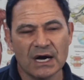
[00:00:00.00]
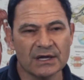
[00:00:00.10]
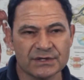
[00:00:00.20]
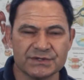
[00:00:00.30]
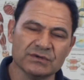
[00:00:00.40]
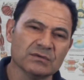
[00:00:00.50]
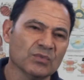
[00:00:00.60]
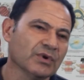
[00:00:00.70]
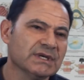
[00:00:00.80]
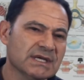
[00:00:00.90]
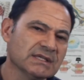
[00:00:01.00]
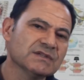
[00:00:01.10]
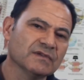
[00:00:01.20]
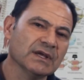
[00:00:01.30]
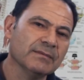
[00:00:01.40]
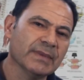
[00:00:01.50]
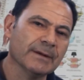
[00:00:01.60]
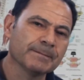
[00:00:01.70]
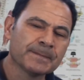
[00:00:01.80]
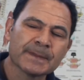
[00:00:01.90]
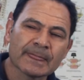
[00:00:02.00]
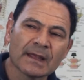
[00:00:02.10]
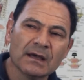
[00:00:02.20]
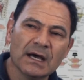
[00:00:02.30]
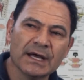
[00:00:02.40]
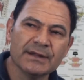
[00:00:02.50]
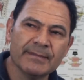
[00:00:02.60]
Others do it more intensively. But